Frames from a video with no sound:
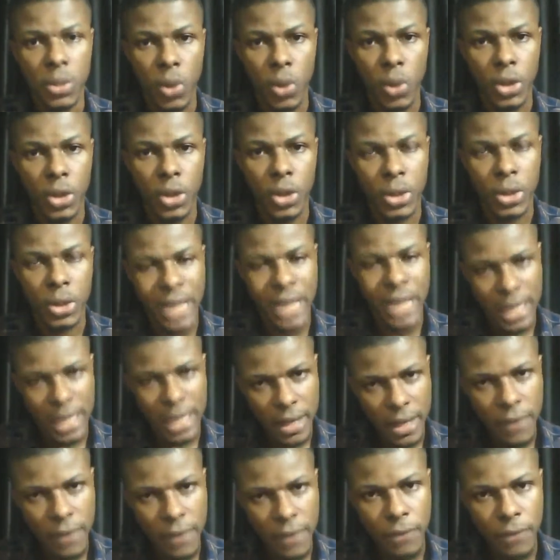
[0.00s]
world, to take
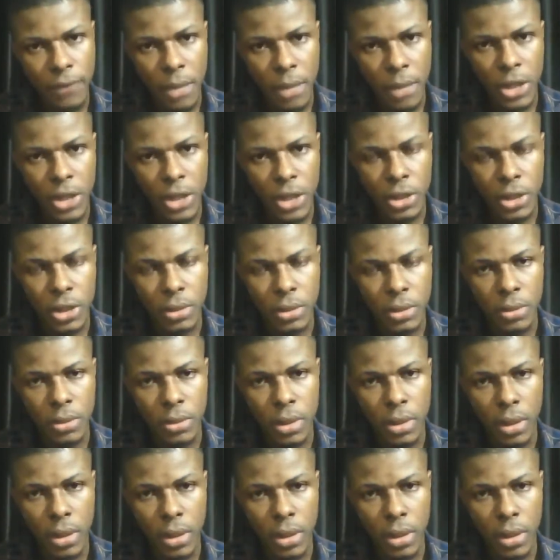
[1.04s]
in information,